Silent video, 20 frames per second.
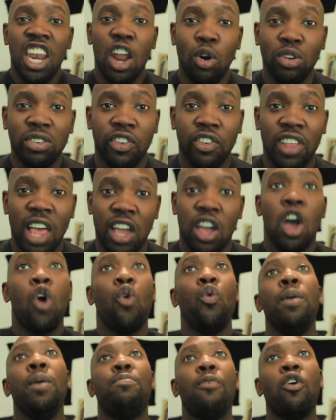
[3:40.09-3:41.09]
No one's ever
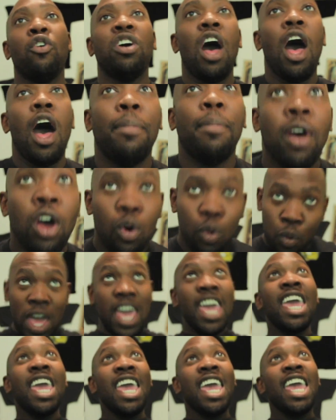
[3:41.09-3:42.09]
like, we broke up,
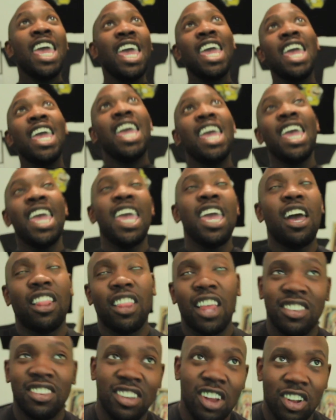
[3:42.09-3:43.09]
whee!
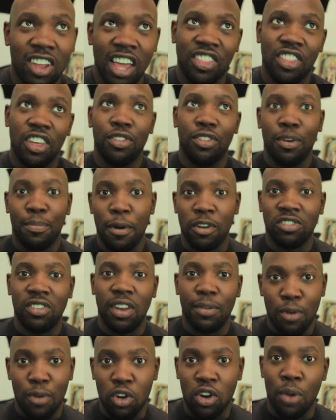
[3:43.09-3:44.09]
Unless they're like the person
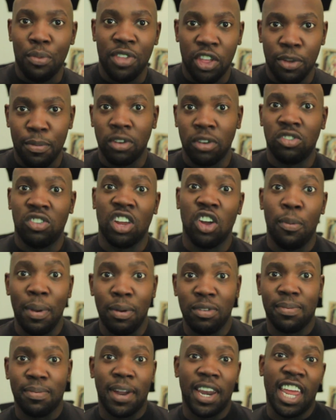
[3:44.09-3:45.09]
that broke up with the other person, they go be
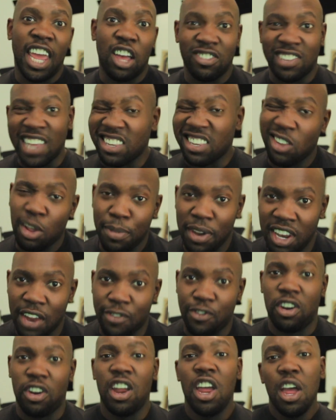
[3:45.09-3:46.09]
with somebody else. That's a little bit
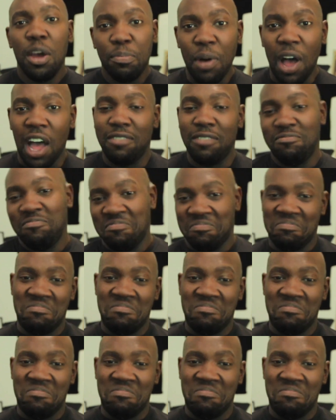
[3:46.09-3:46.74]
different. But